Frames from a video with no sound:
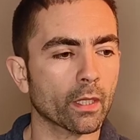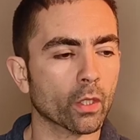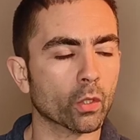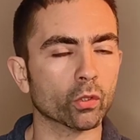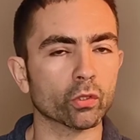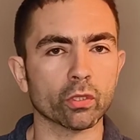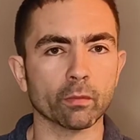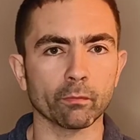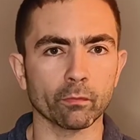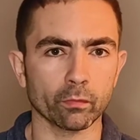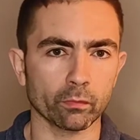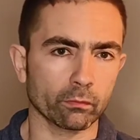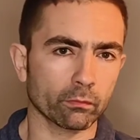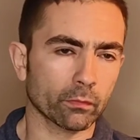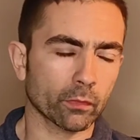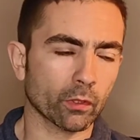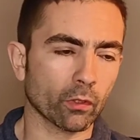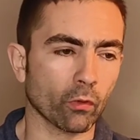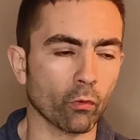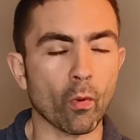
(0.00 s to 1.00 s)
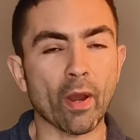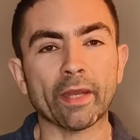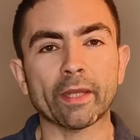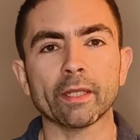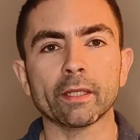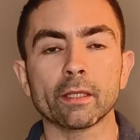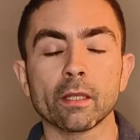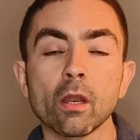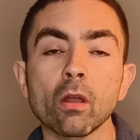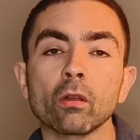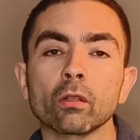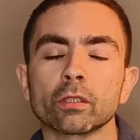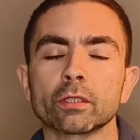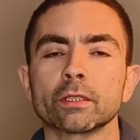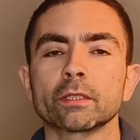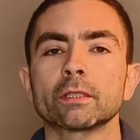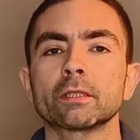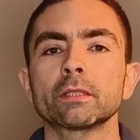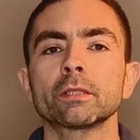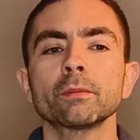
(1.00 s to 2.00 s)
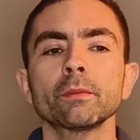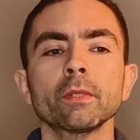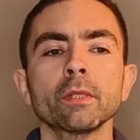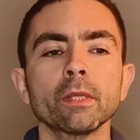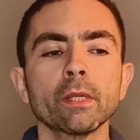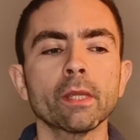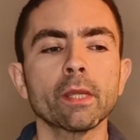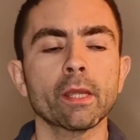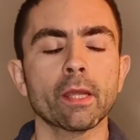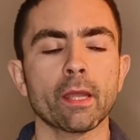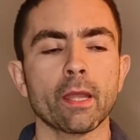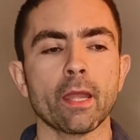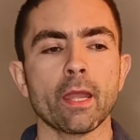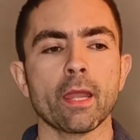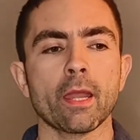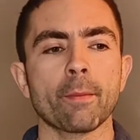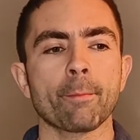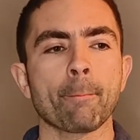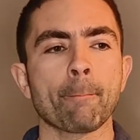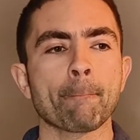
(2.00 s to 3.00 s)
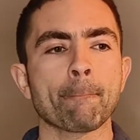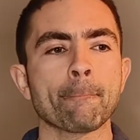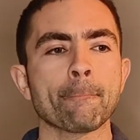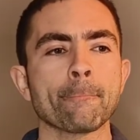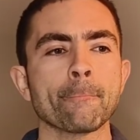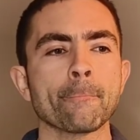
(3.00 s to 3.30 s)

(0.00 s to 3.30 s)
custom or weighted losses. Um,